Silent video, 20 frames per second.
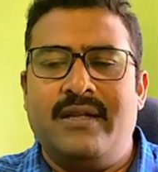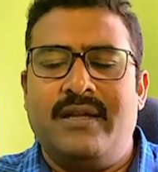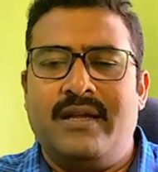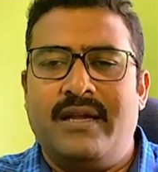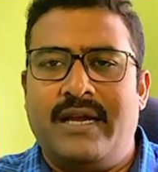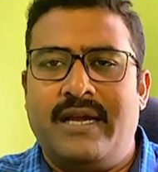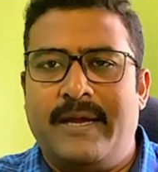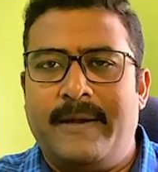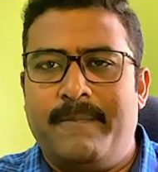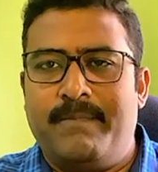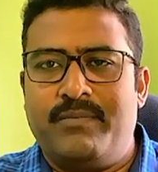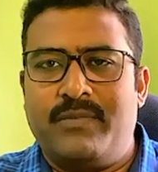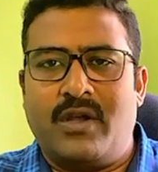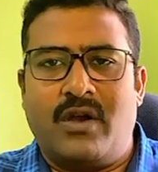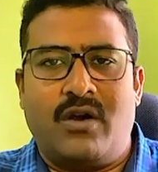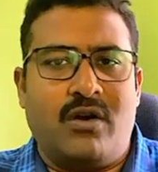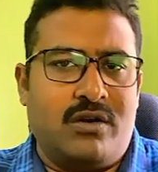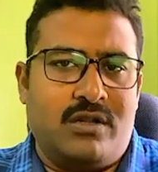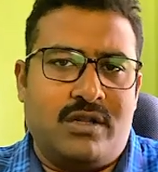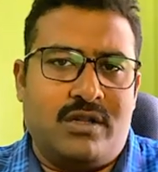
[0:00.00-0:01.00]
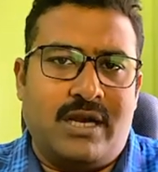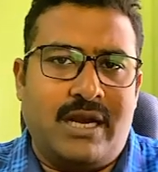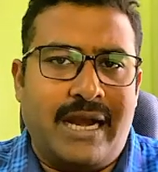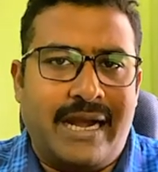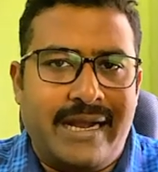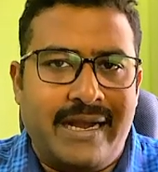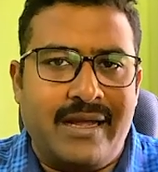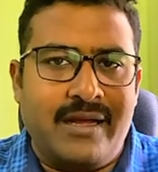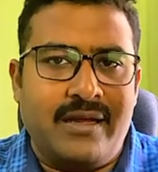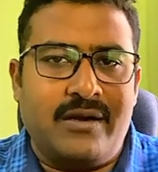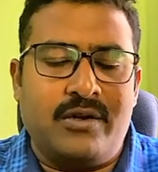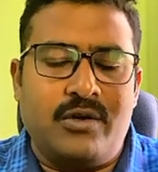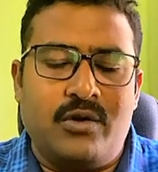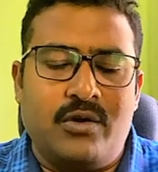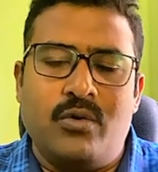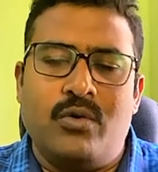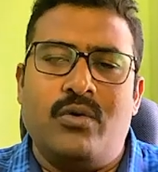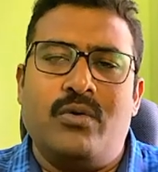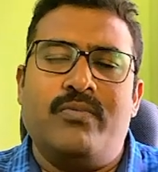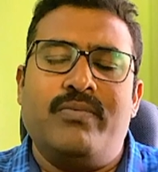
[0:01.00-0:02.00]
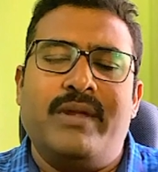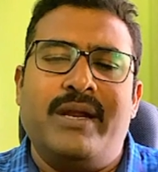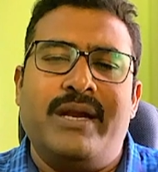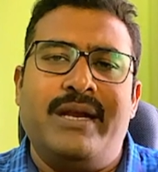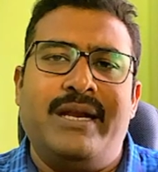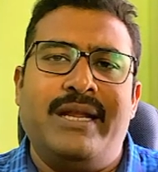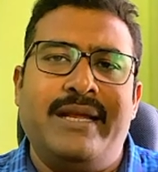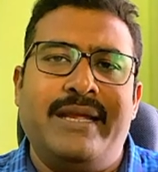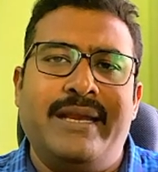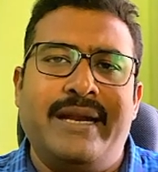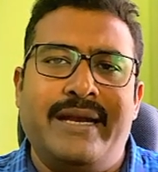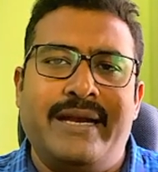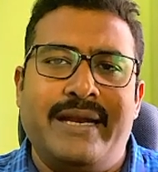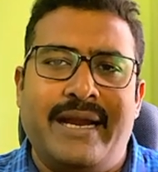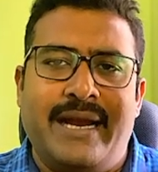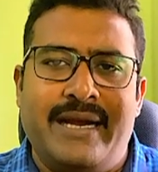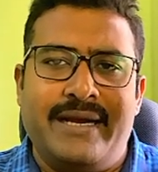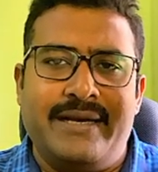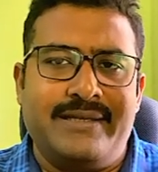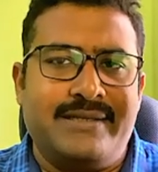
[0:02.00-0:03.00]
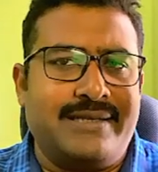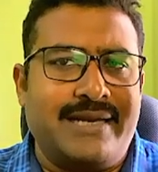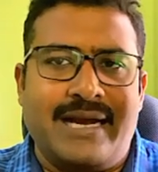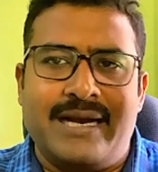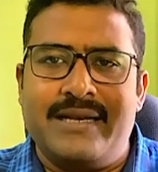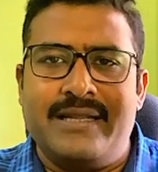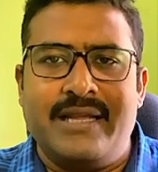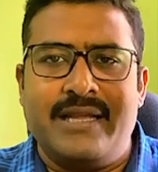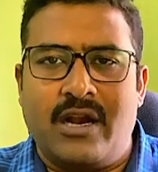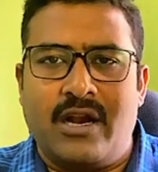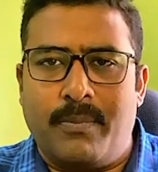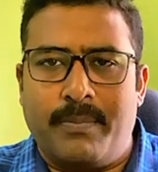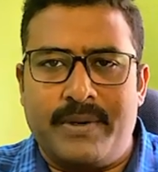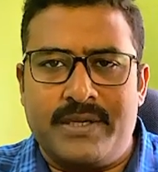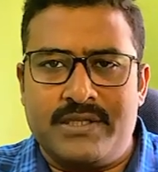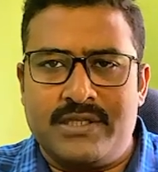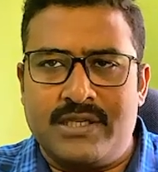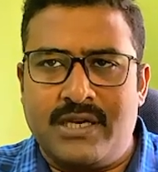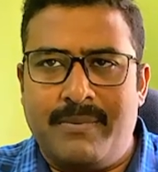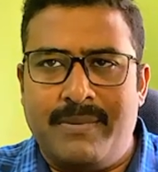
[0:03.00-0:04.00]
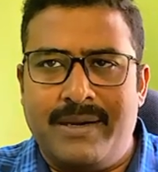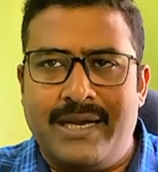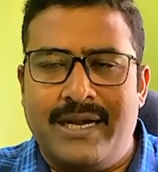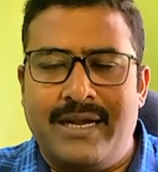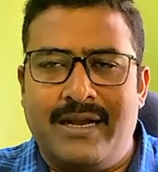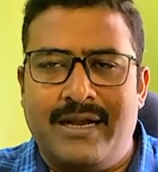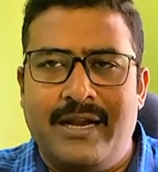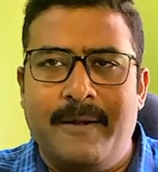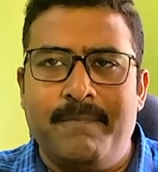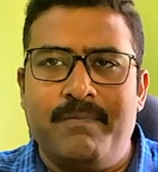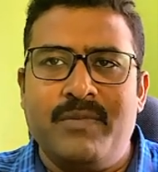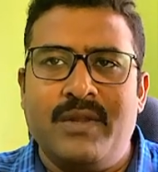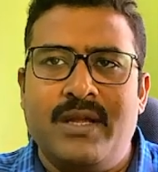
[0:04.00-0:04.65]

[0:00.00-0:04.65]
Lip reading: or the lender to integrate and start their operation immediately.